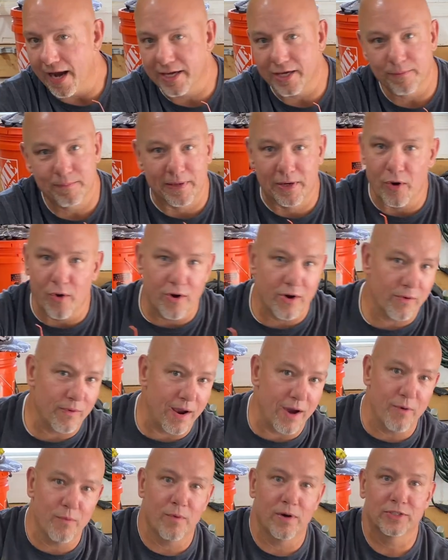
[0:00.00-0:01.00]
could be going
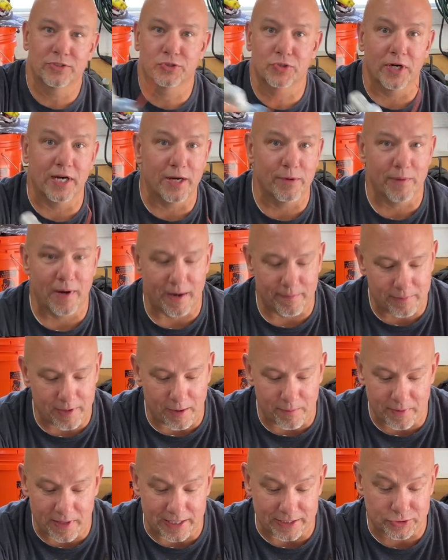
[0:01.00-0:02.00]
around one tree, and when I'm
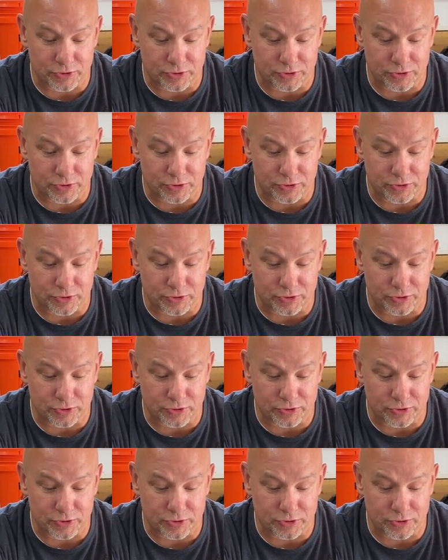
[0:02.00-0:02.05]
done with that